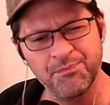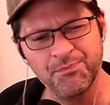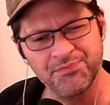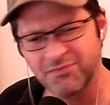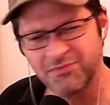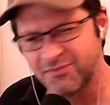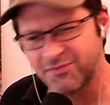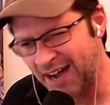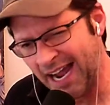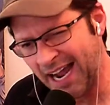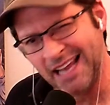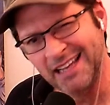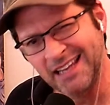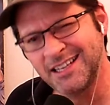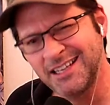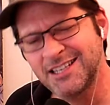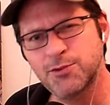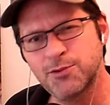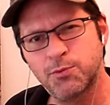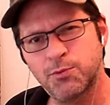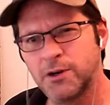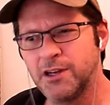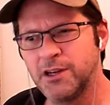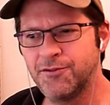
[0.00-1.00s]
Violence,
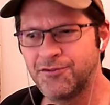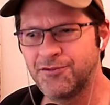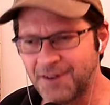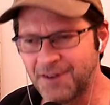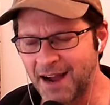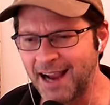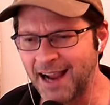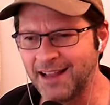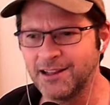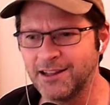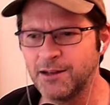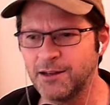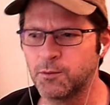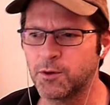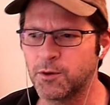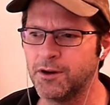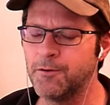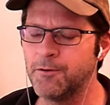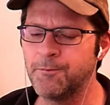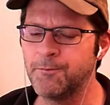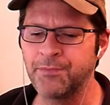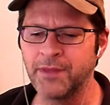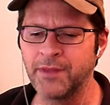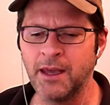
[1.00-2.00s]
were you violent? Were
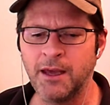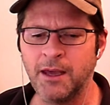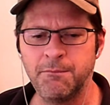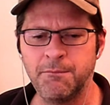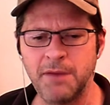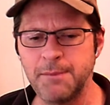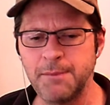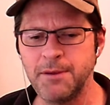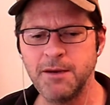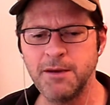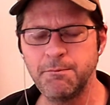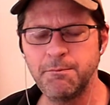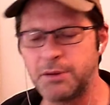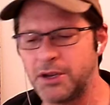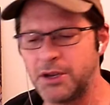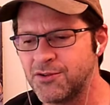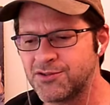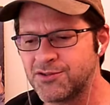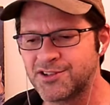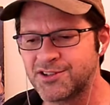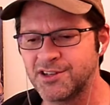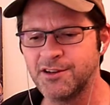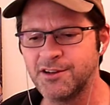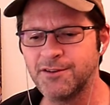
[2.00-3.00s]
you maybe
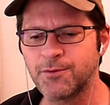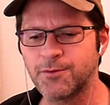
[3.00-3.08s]
abusive?